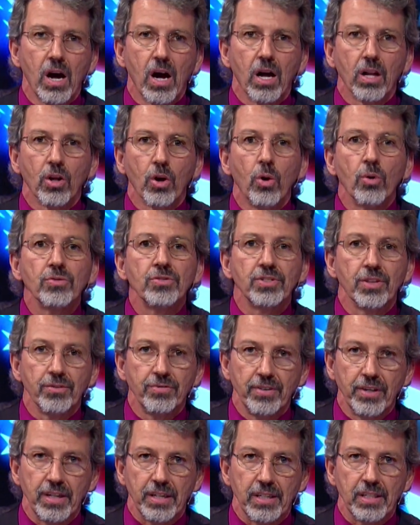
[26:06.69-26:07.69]
Alon
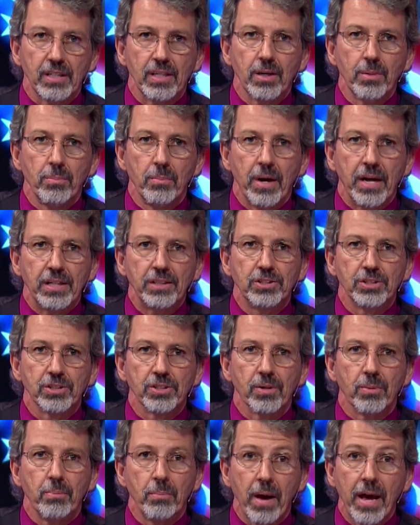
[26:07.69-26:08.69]
Davidi,
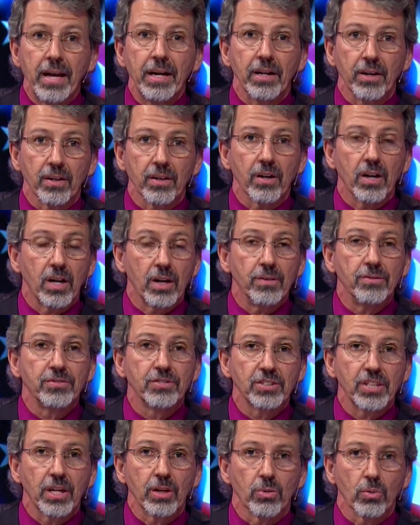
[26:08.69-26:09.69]
major mayor of
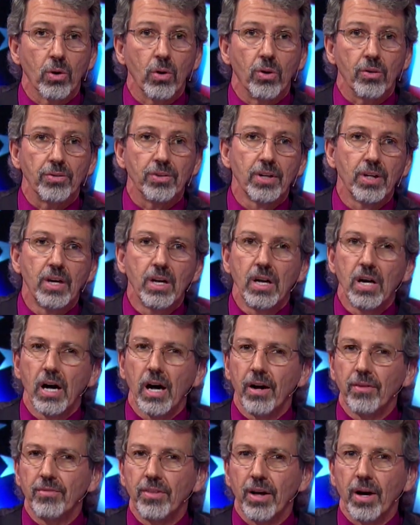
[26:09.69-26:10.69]
Sderot,
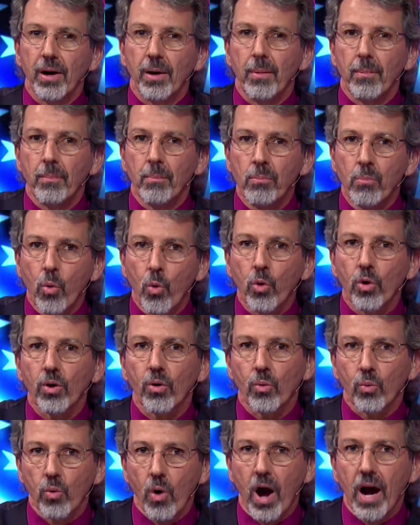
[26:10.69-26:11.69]
of the more
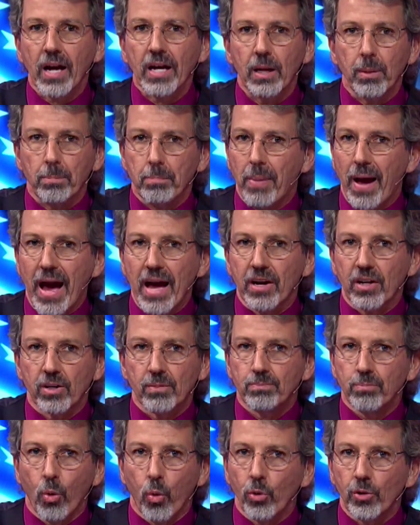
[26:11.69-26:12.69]
rocket
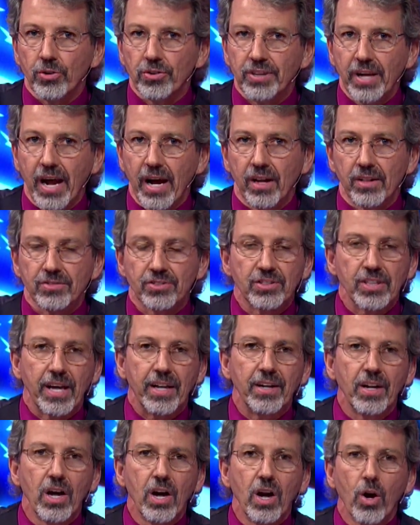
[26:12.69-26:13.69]
battered border town,
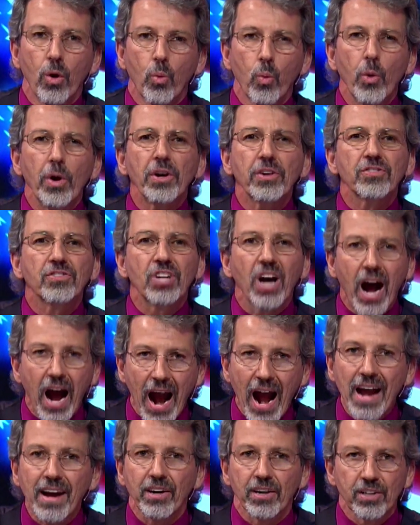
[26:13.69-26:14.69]
said, We're
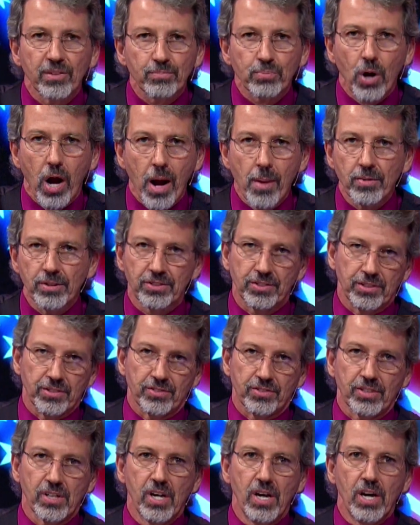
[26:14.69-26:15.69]
tired of
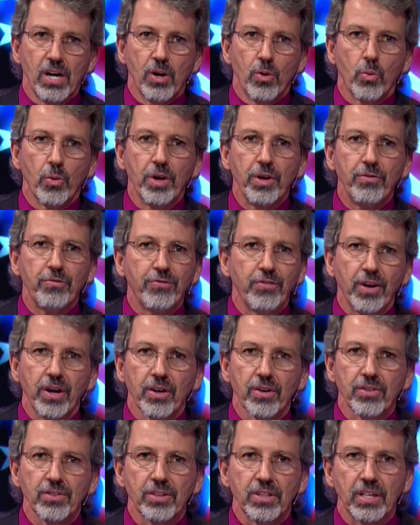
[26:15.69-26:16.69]
promises. We
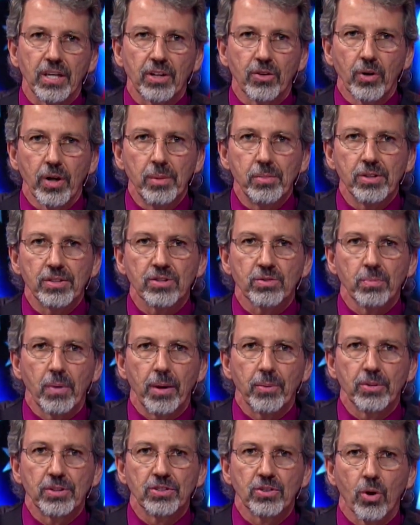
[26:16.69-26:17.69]
fear the agreements
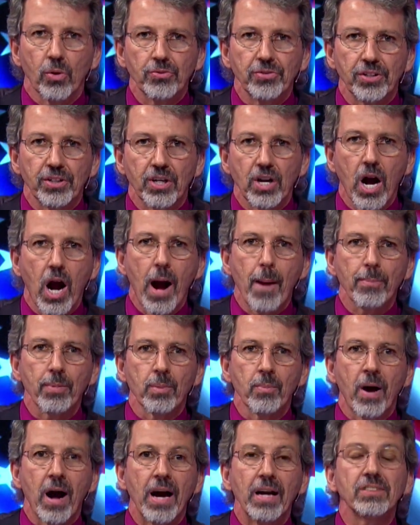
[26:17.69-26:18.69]
may result in
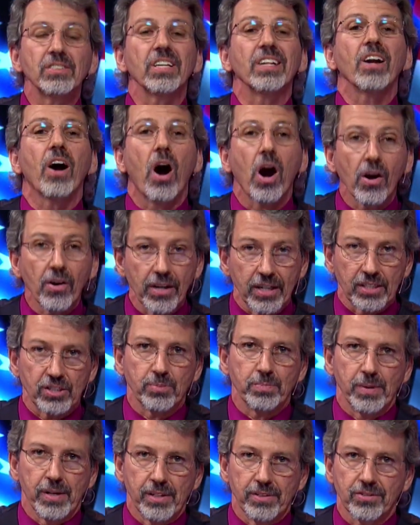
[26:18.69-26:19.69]
compromise at our
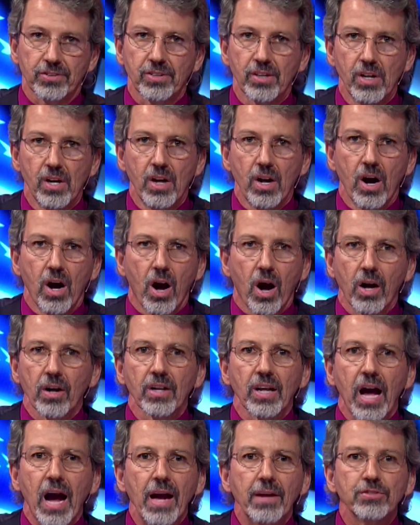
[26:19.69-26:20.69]
expense. Our
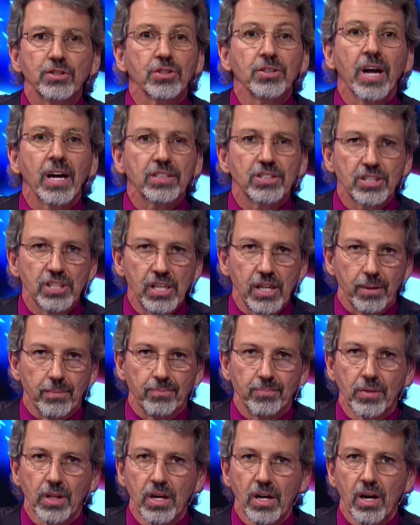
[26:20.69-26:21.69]
lives are not cheap.
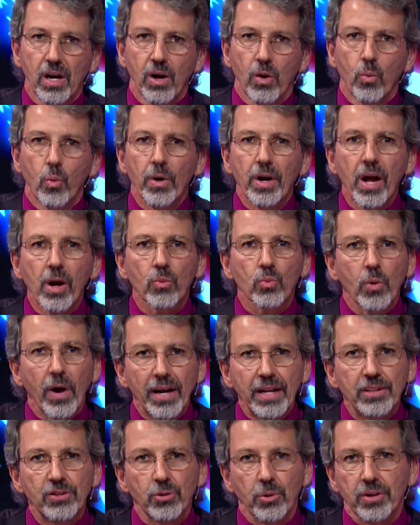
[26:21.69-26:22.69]
We're not
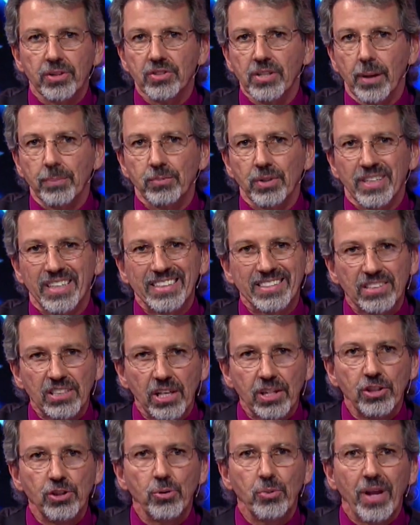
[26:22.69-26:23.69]
ready to accept a
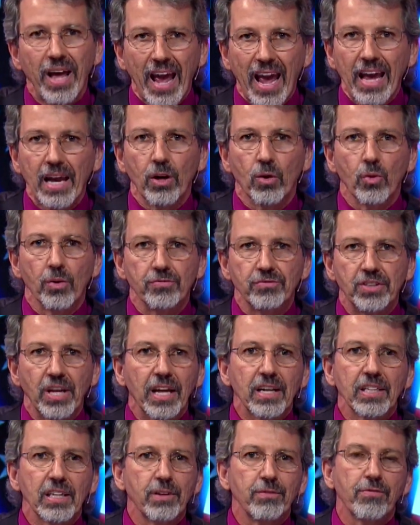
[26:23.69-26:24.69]
continued hail of
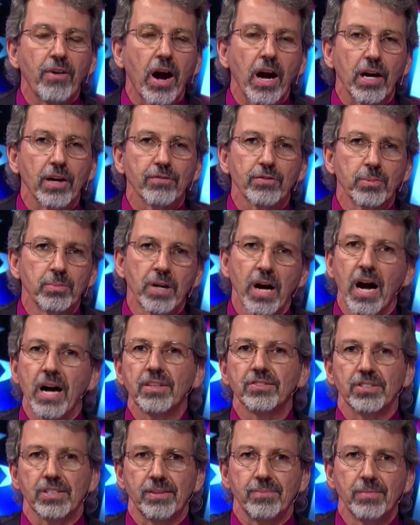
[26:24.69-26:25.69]
deadly fire from
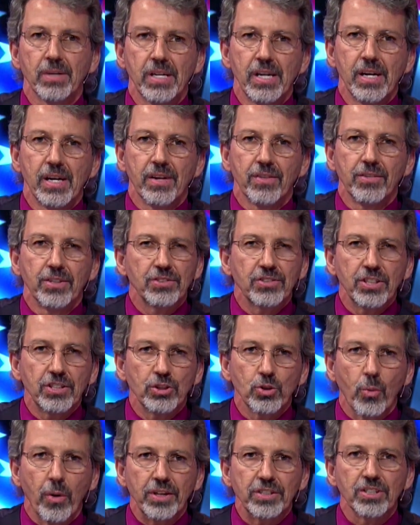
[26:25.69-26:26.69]
Gaza. The
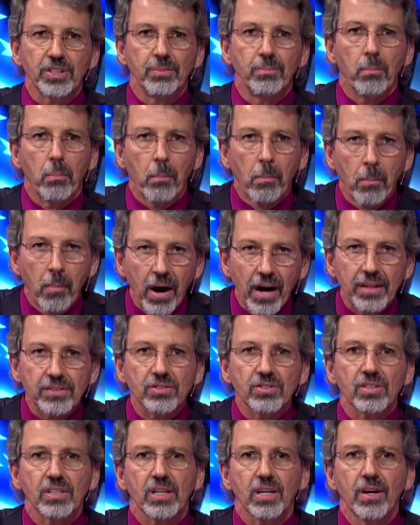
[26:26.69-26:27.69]
situation
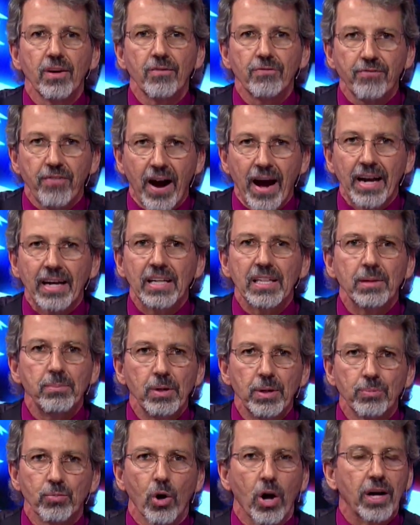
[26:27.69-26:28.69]
must finally
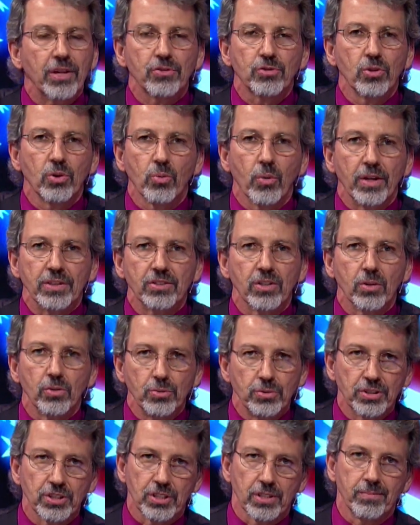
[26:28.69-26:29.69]
be brought to a
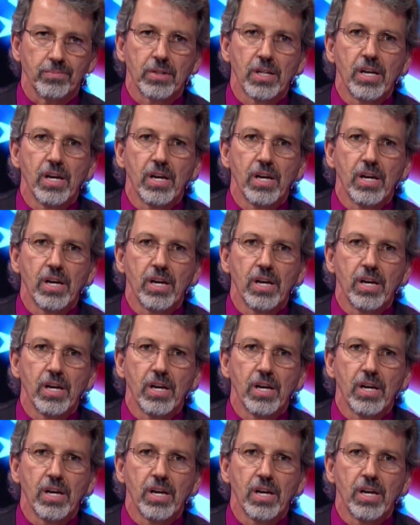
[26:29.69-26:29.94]
resolution.